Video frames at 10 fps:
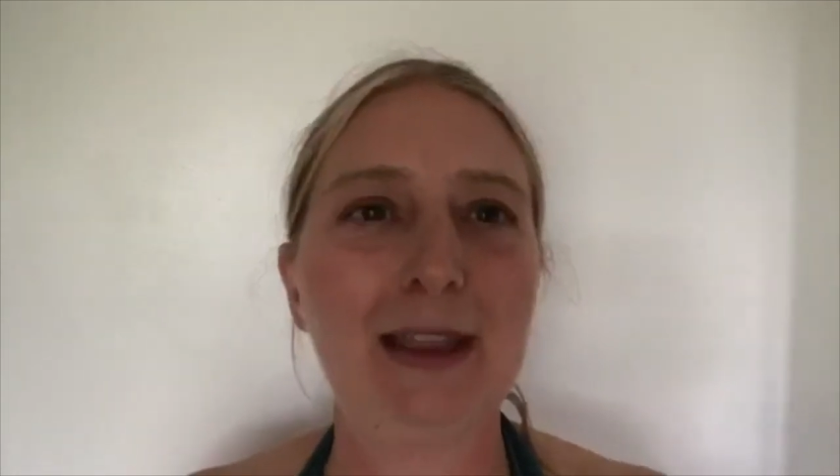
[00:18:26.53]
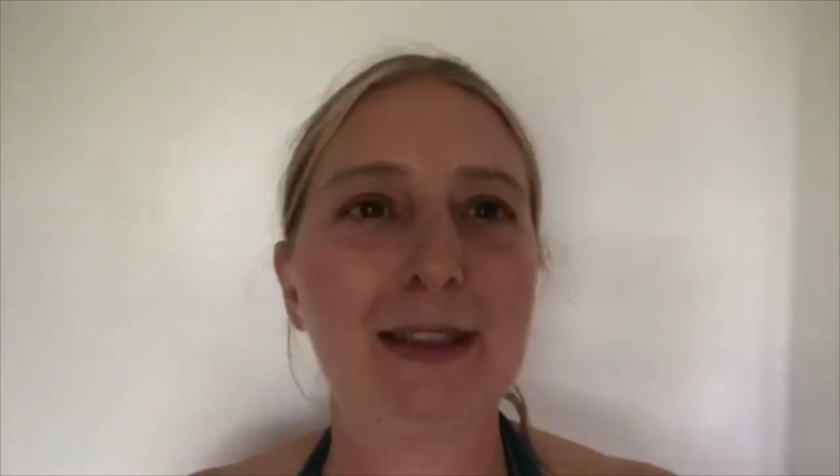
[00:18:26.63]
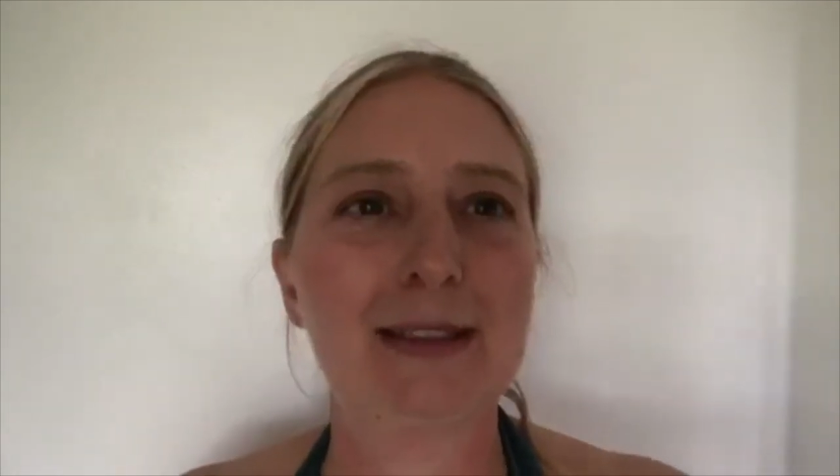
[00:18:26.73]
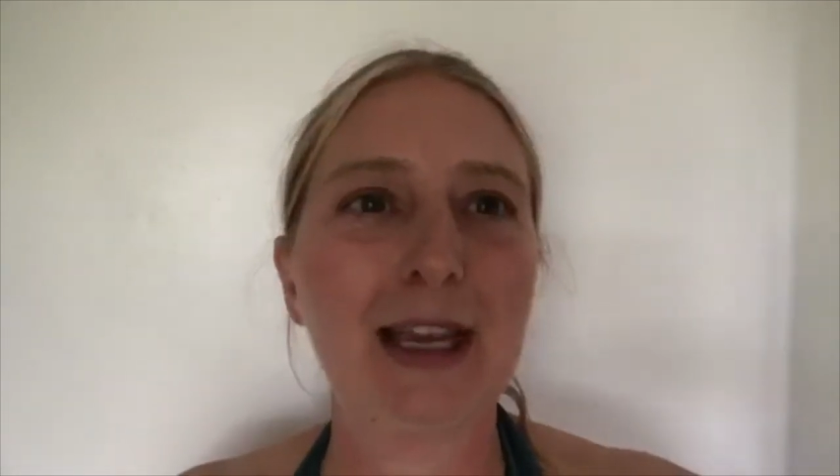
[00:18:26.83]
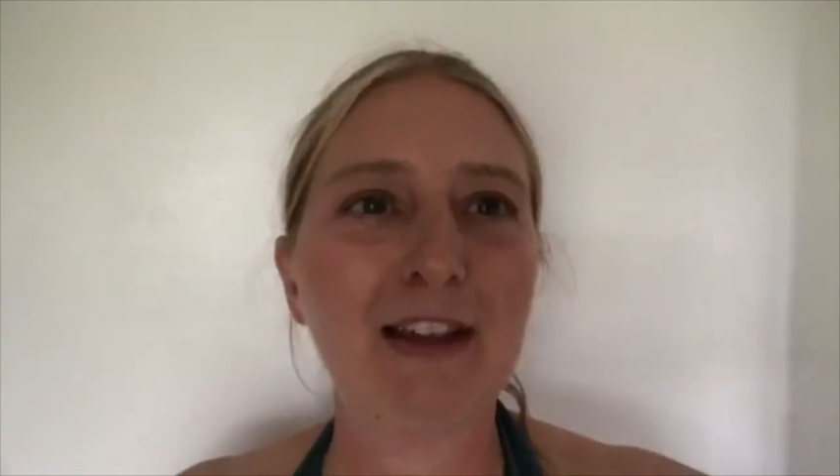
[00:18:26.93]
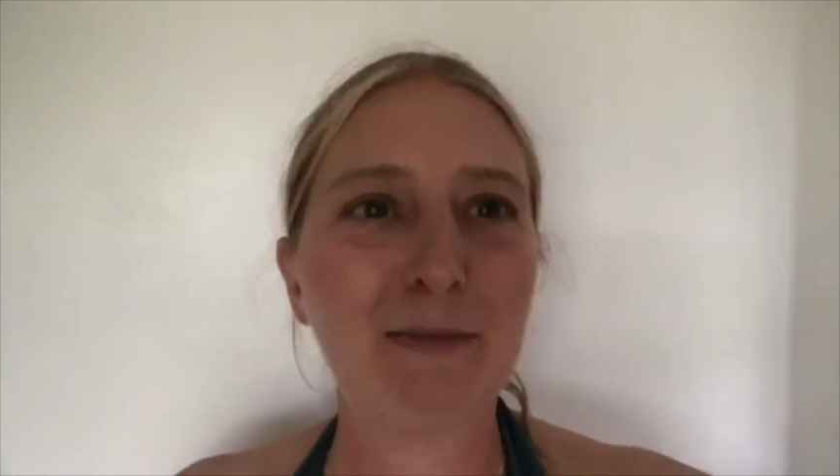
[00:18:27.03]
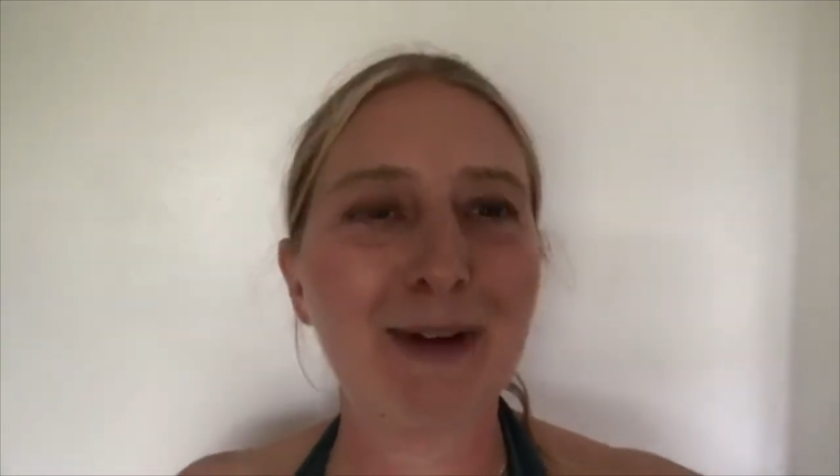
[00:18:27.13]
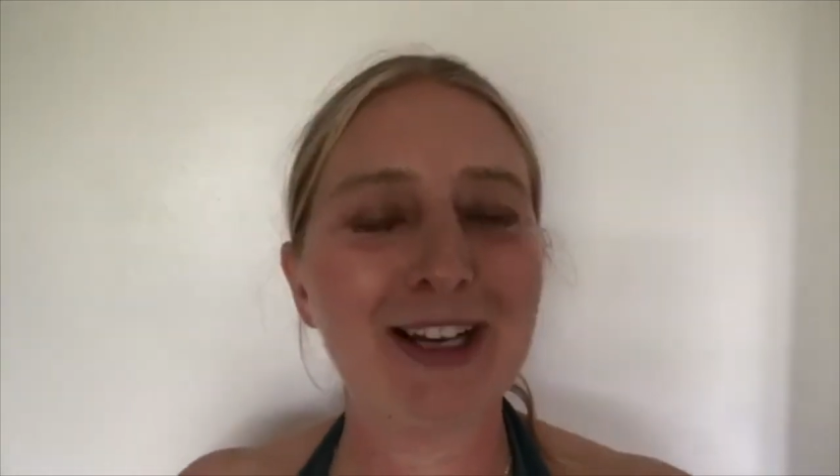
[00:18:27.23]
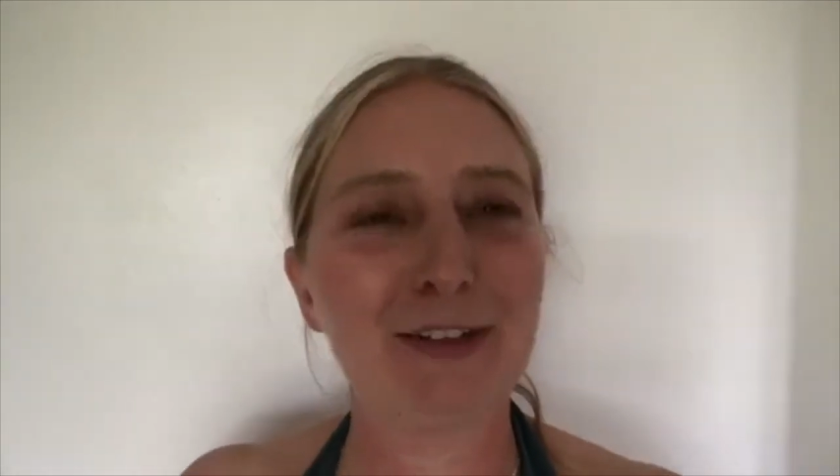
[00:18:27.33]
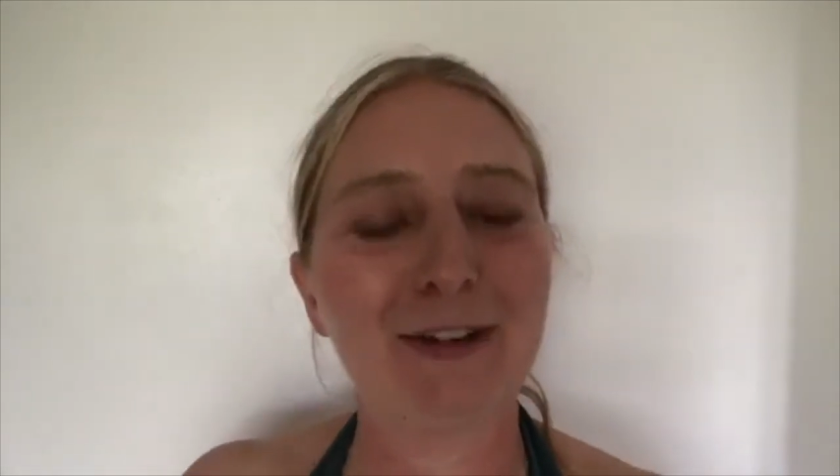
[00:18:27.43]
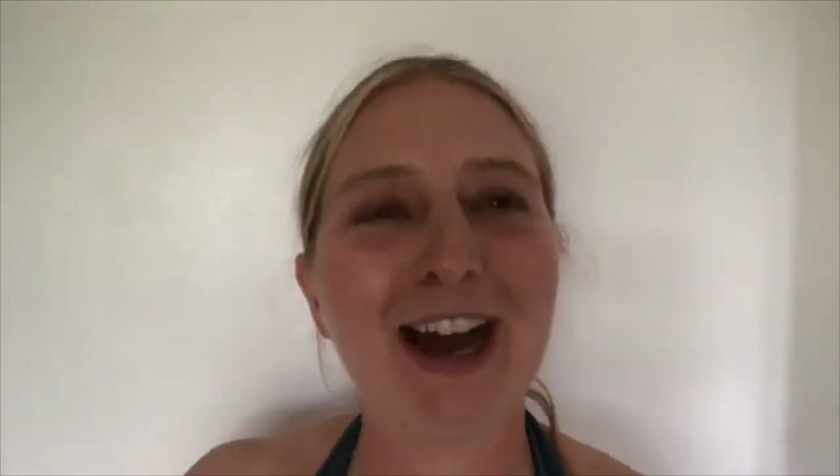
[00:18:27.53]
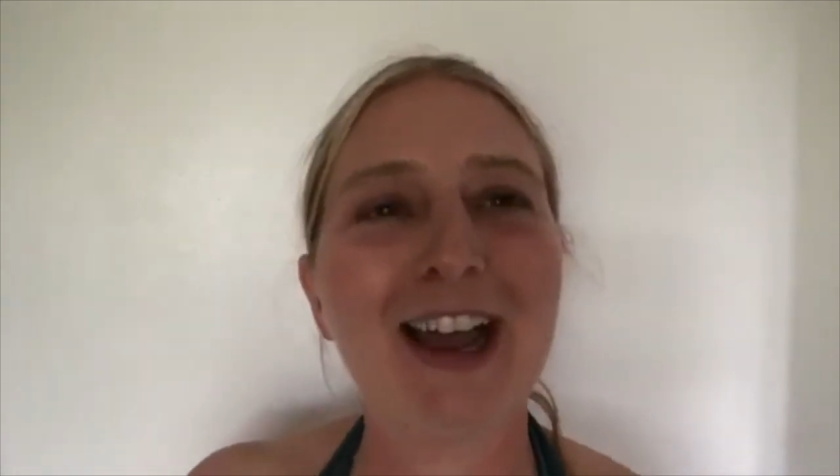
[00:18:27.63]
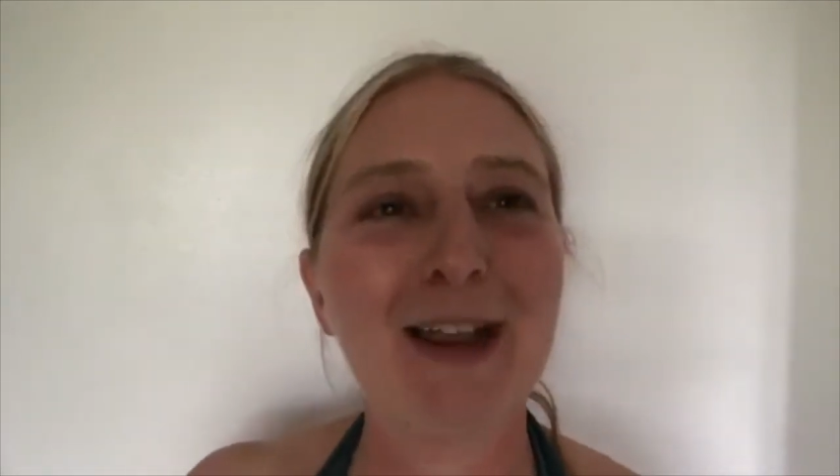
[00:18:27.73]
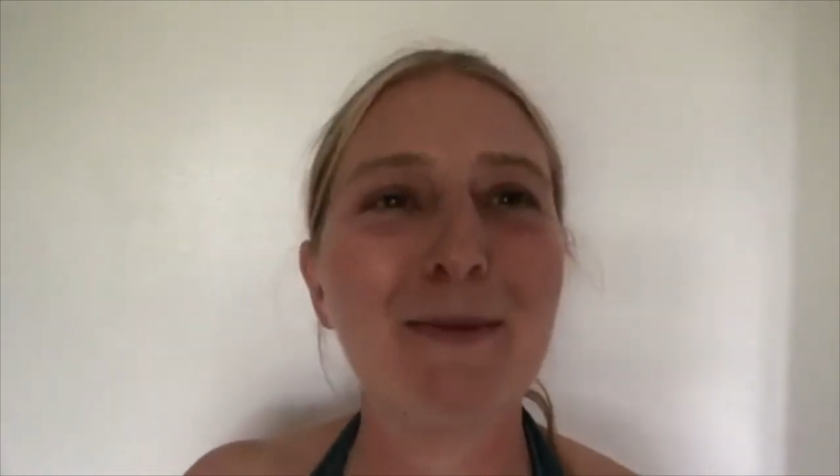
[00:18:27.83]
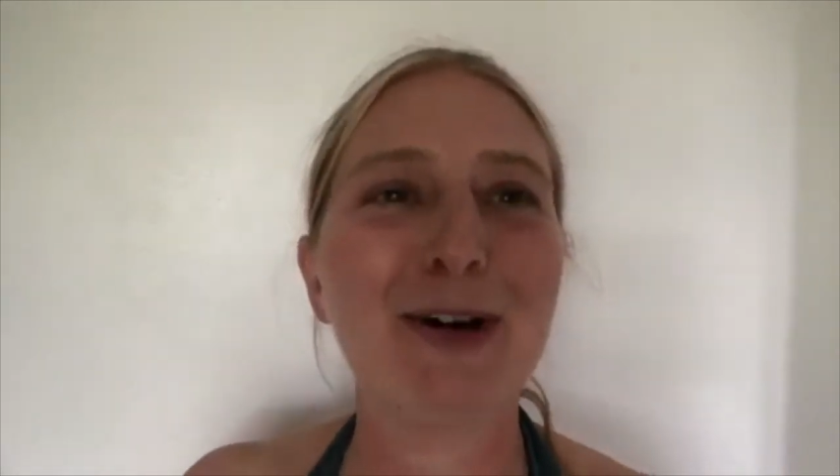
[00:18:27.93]
the state of mind of I
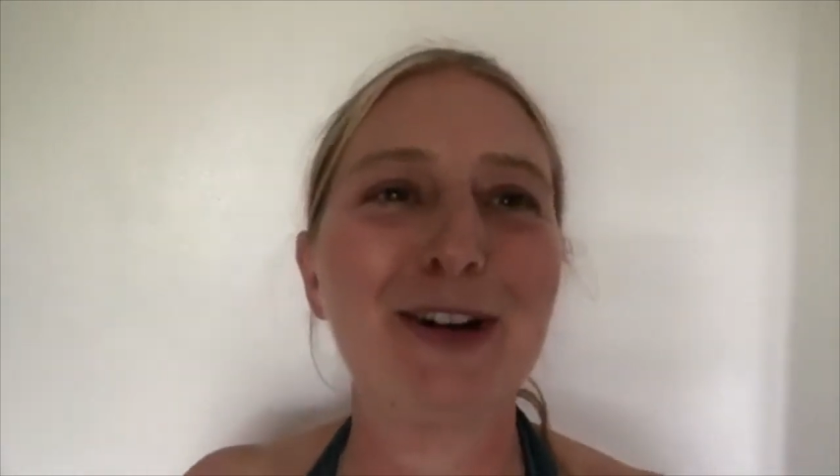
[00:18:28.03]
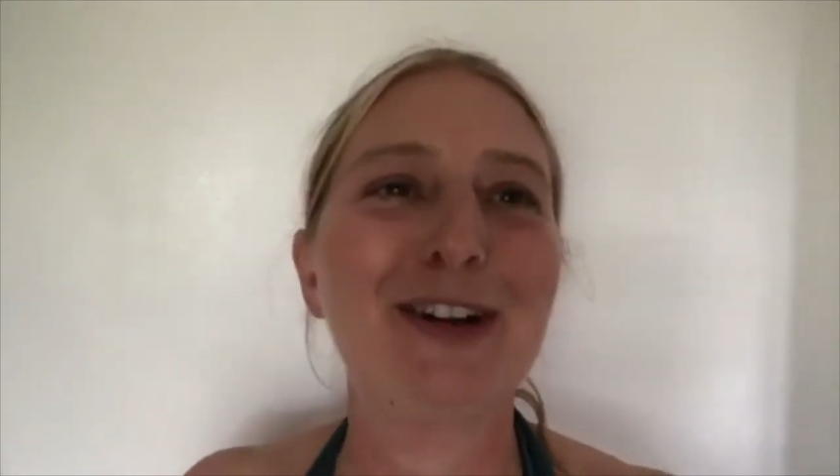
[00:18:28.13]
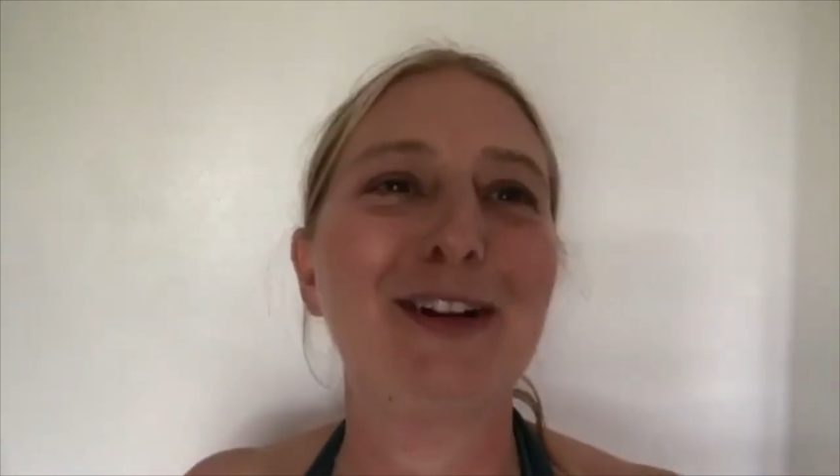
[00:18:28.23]
am on an